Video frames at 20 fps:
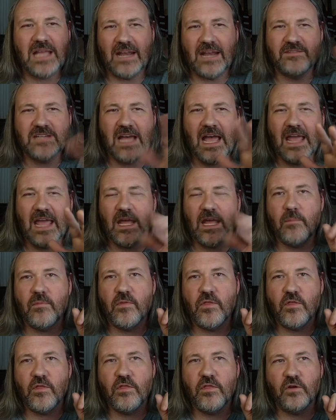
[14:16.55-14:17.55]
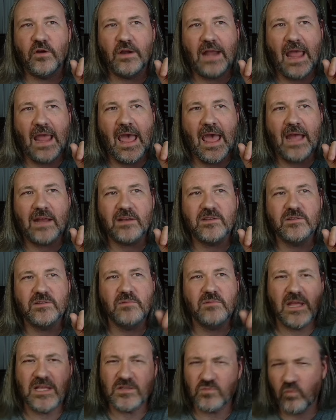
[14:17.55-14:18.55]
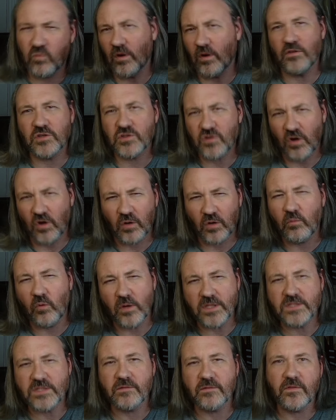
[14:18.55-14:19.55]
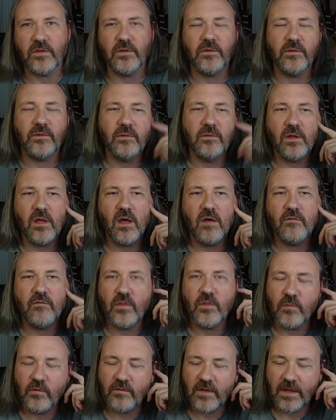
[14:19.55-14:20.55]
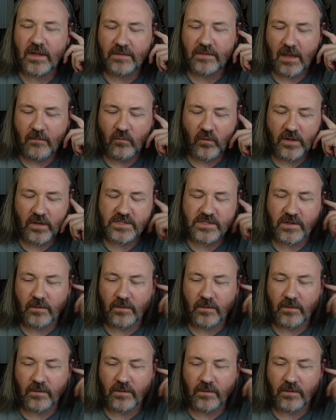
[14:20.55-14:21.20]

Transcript: of tying up the third act is one of the stronger points of the movie at that point.